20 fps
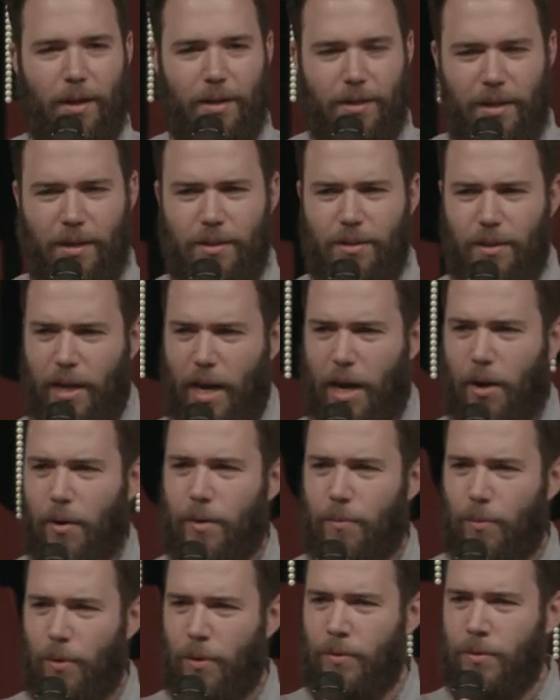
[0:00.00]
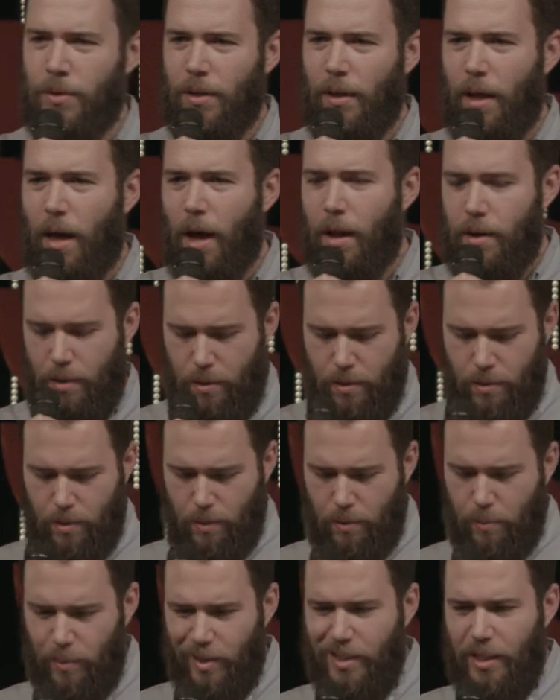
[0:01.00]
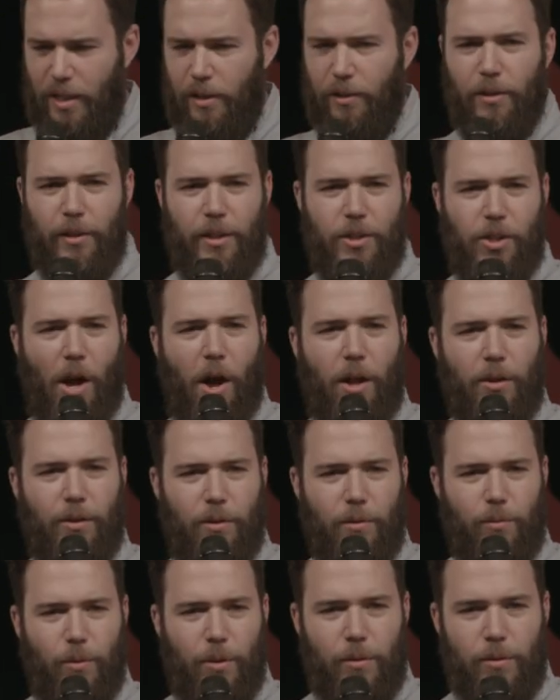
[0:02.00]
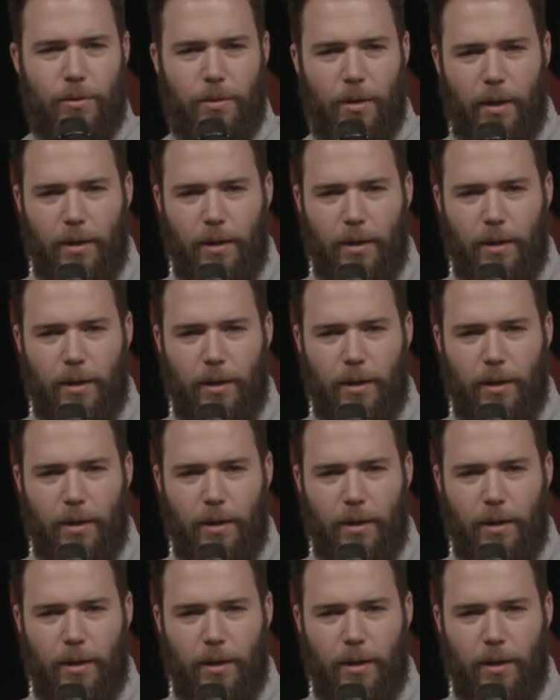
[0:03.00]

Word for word: tend to carry wounds a lot, particularly childhood wounds.